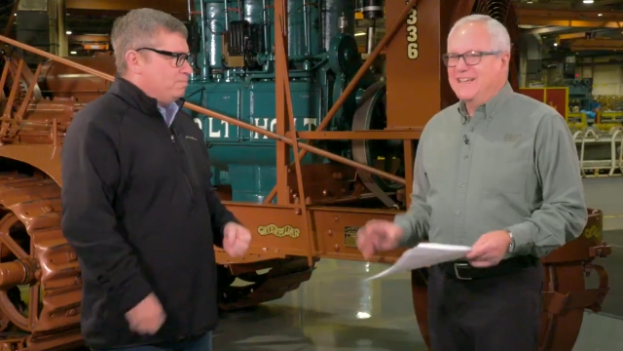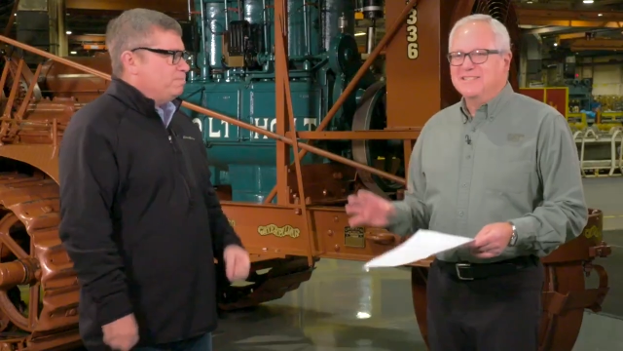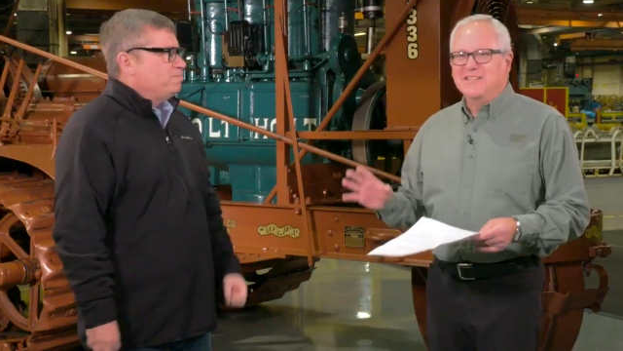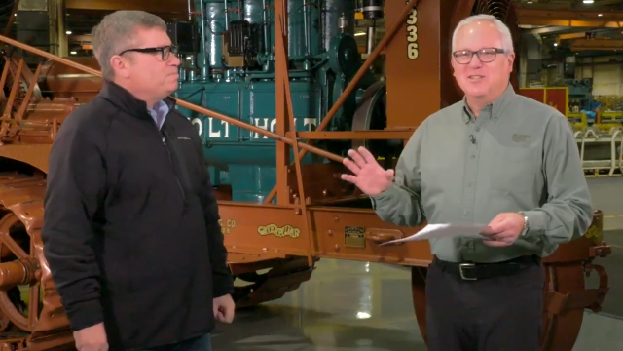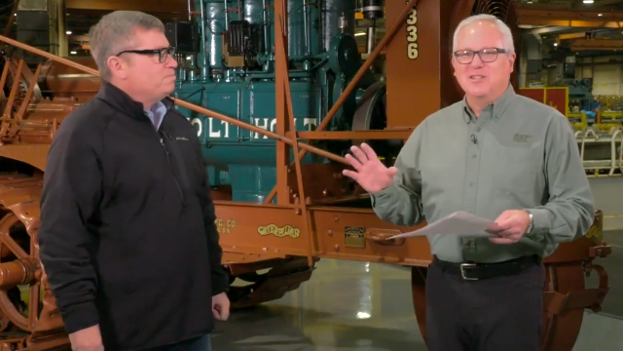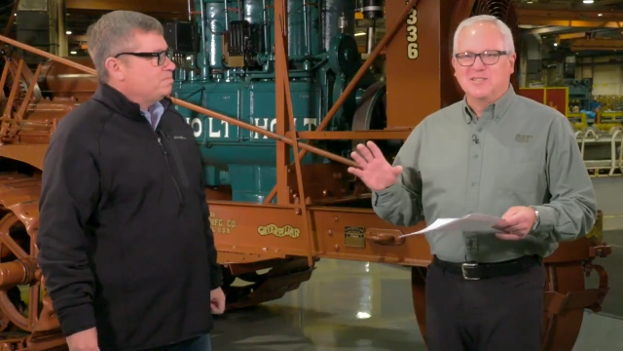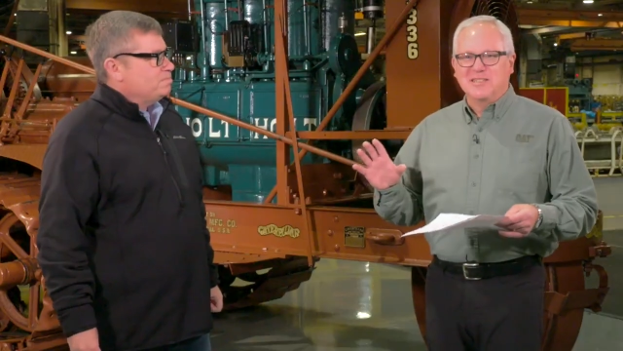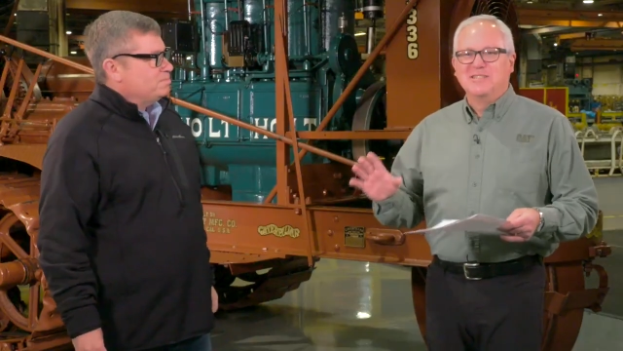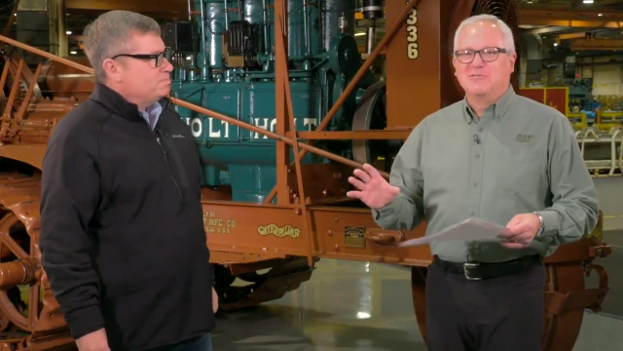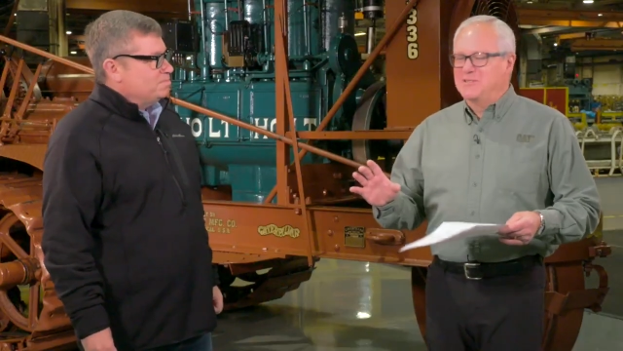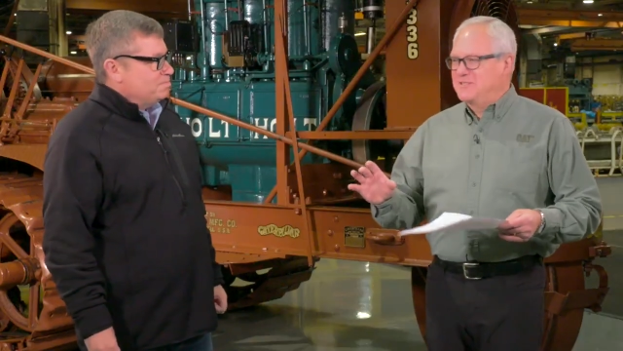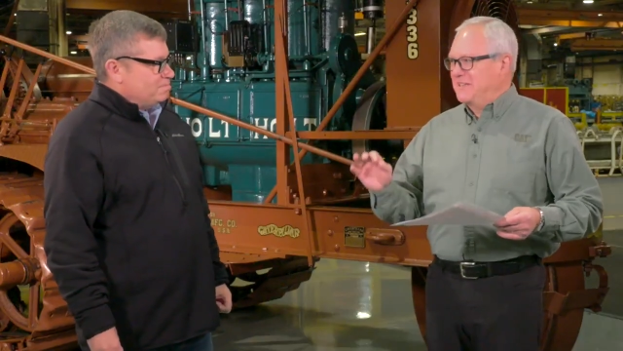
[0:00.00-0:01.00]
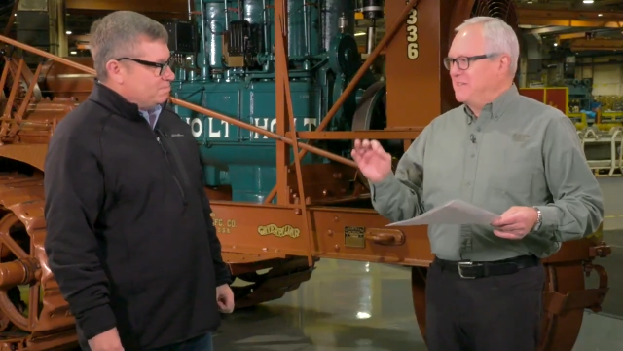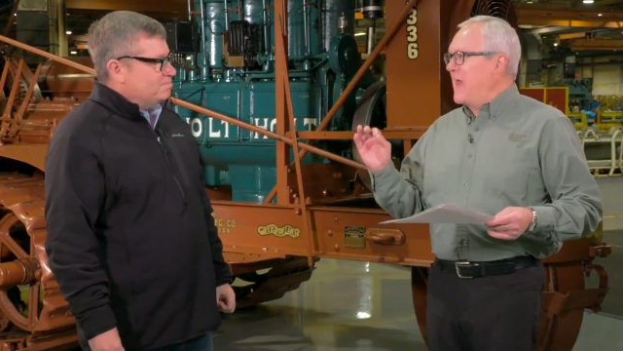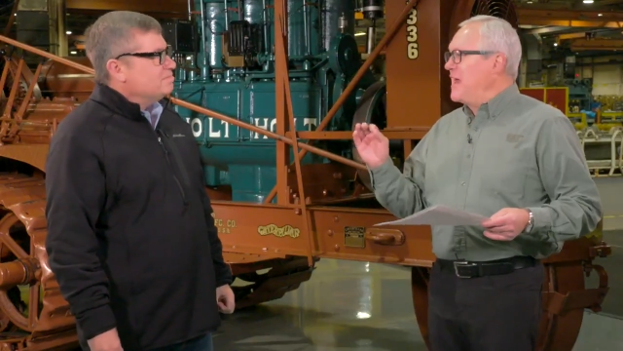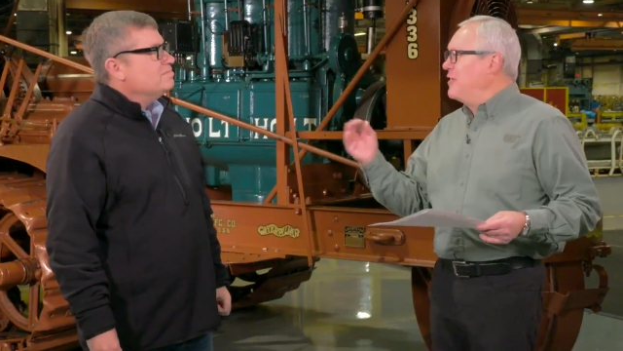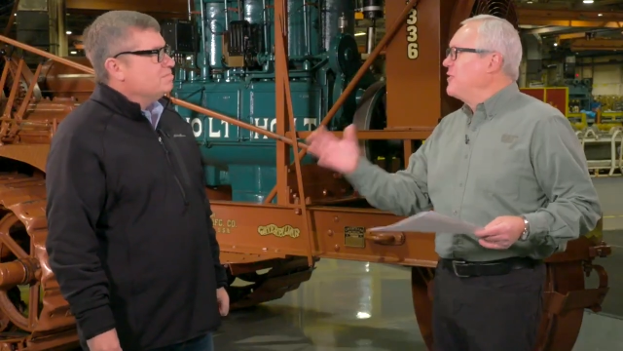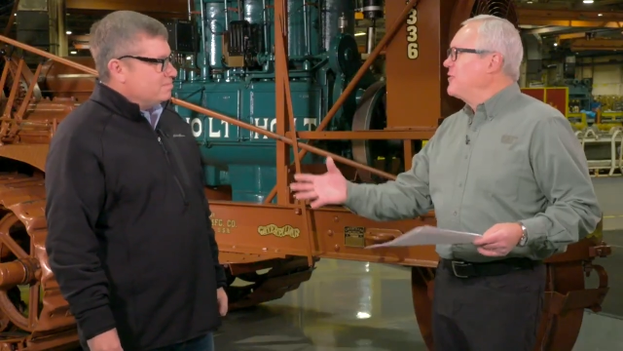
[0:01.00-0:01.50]
Speaker 1: Isn't this interesting? An
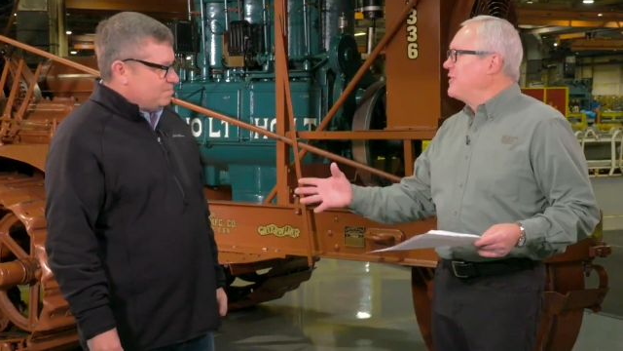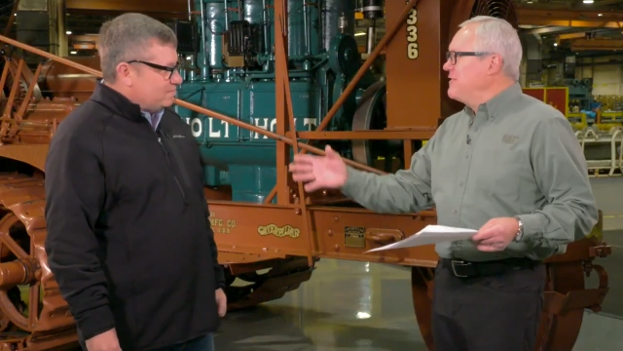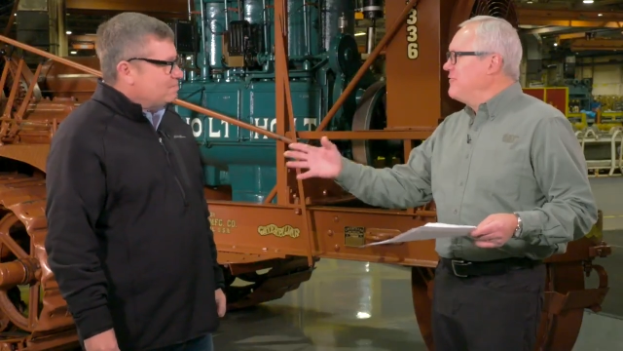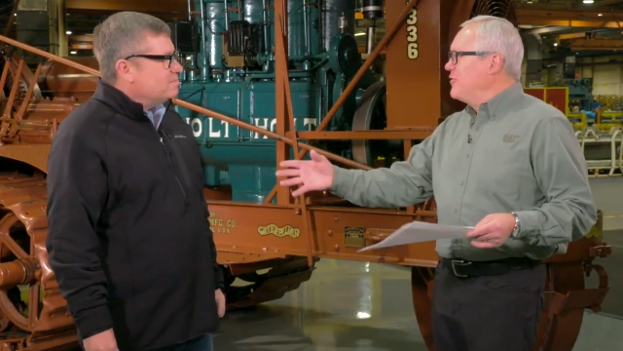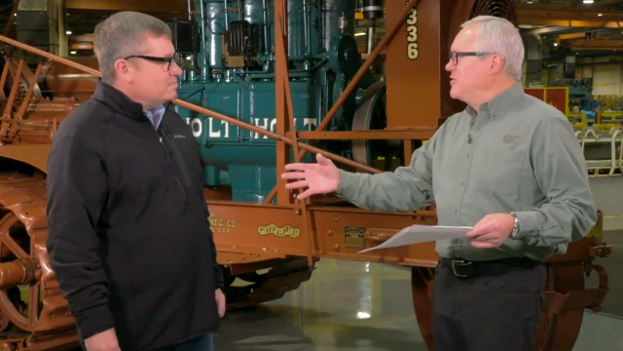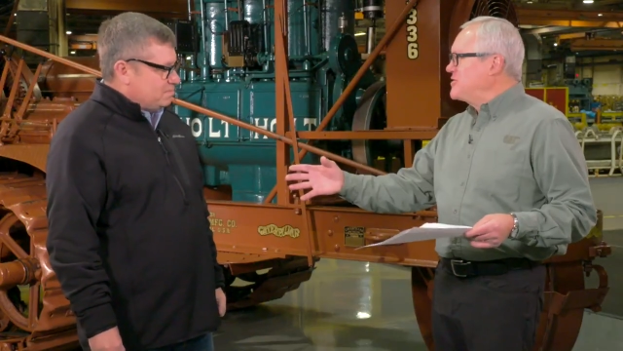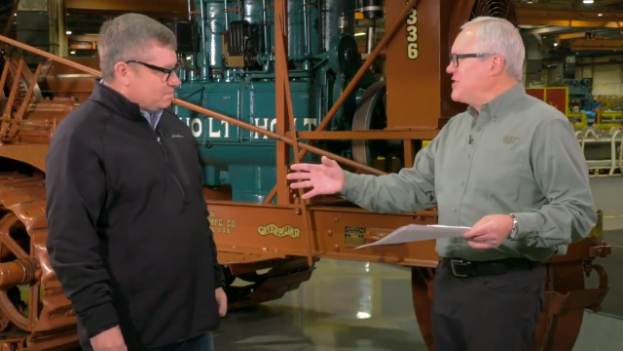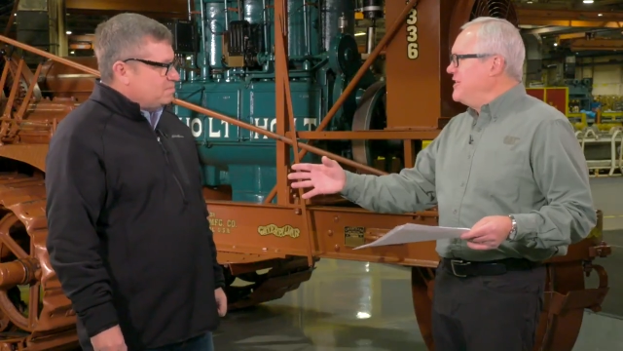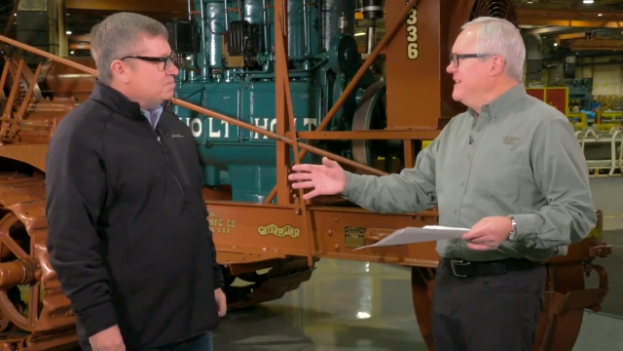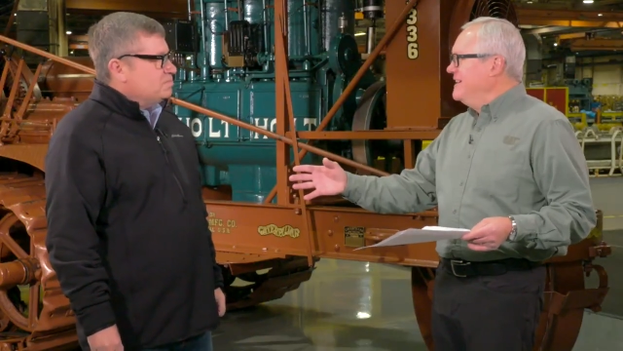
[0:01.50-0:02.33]
early version